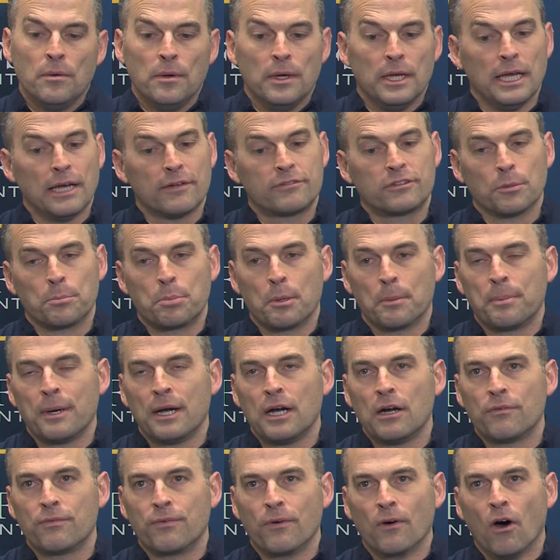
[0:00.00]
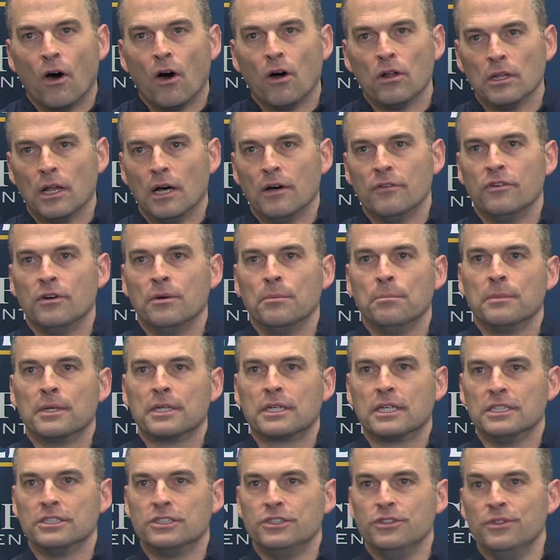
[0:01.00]
You have to prepare for all of them
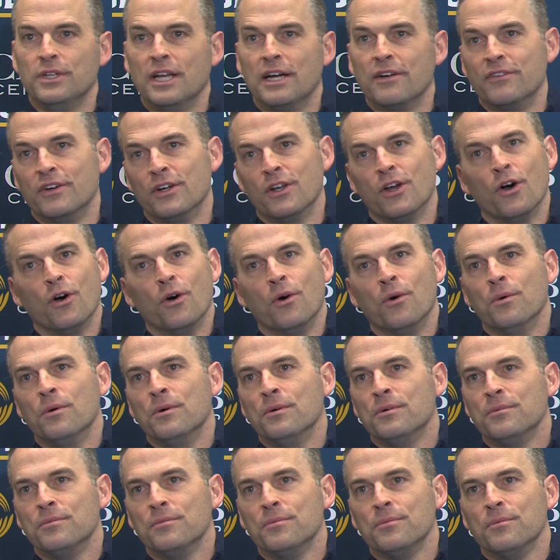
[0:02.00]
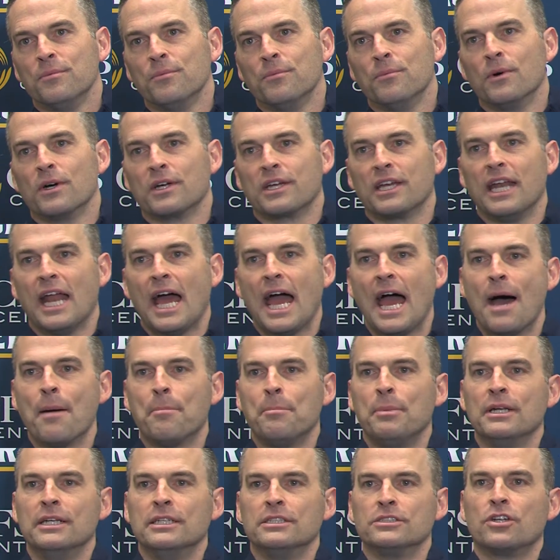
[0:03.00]
because you never know what can
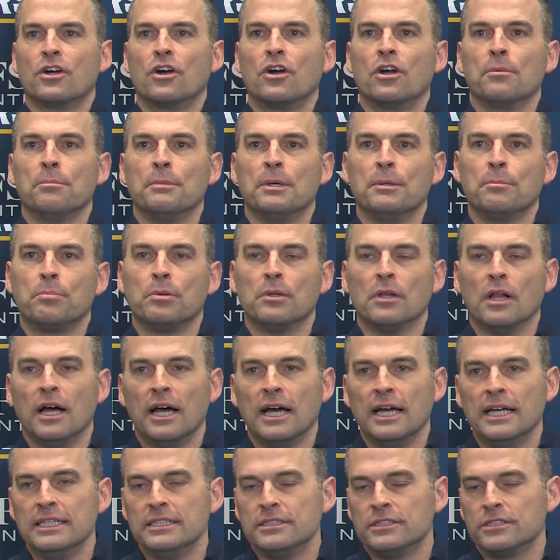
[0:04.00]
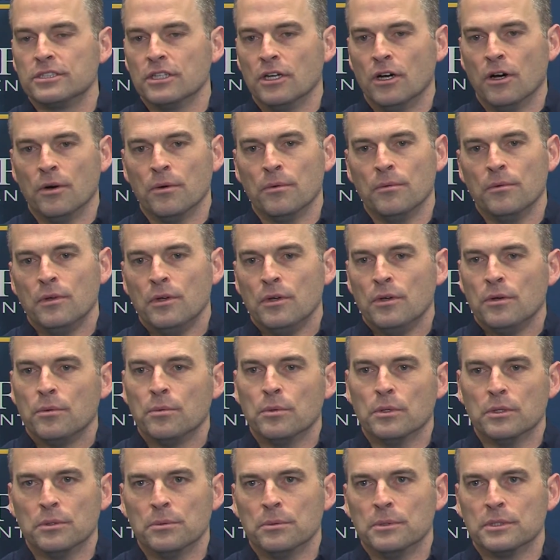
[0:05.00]
happen in tournament play. So
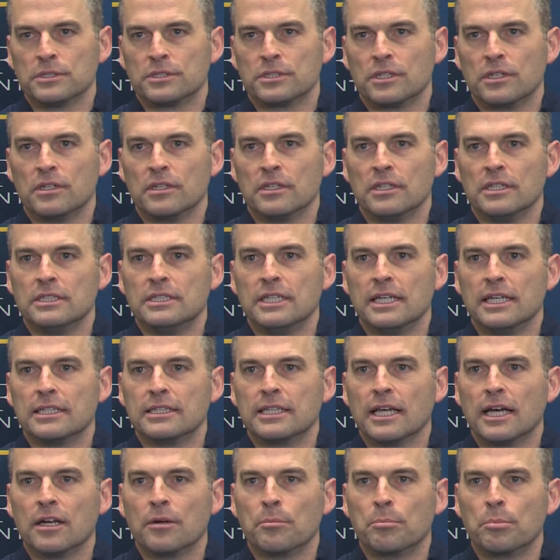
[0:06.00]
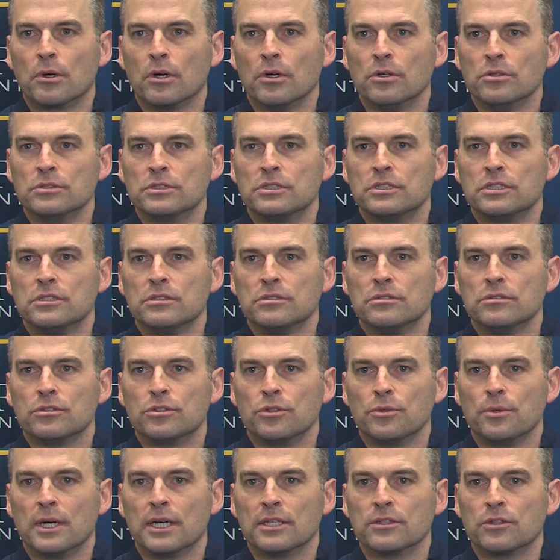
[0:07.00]
we'll certainly take that approach
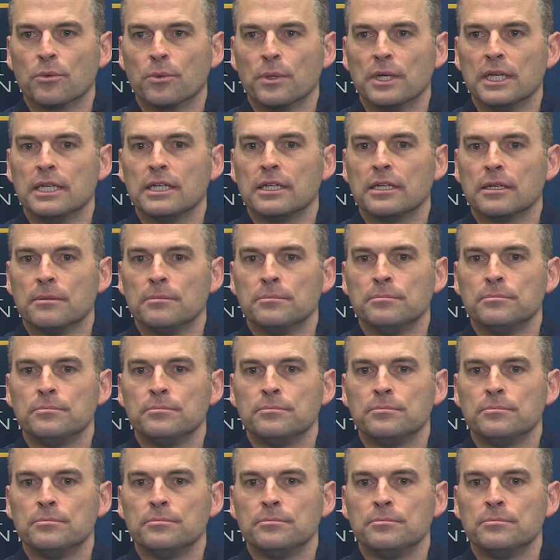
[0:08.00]
throughout the week.